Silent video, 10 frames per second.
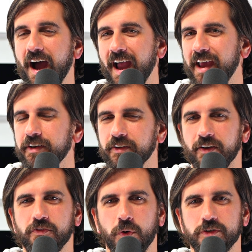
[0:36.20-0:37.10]
And
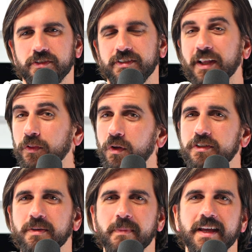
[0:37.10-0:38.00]
of course, this thing
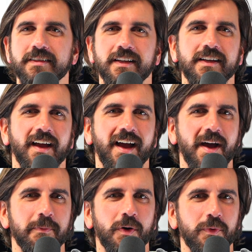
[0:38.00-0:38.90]
looks amazing,
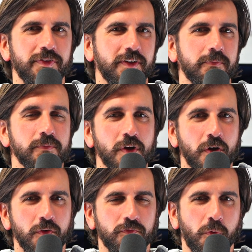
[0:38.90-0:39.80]
but with a
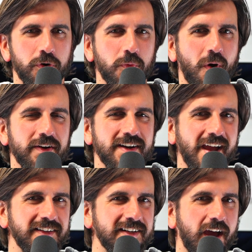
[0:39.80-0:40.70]

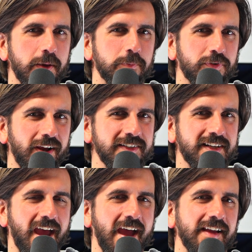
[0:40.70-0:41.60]
$41.99 price
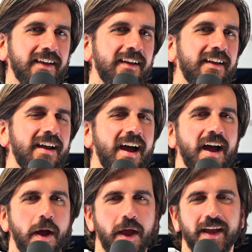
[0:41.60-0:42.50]
tag,
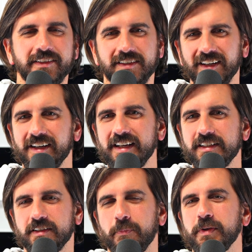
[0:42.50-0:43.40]
it's going to
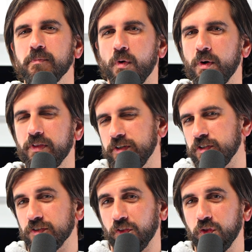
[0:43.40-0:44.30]
need something more than
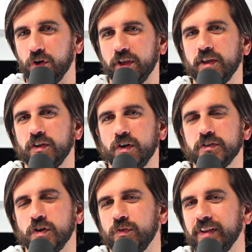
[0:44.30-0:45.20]
just looking good
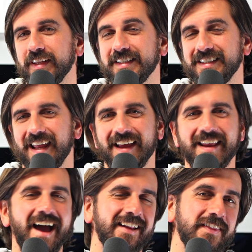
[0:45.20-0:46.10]
to really stand
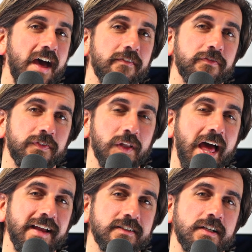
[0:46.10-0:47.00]
out in that
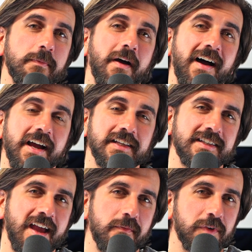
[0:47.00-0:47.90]
flagship
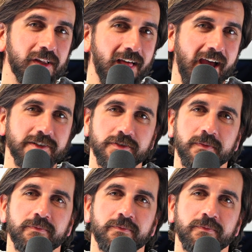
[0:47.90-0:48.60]
IEM class.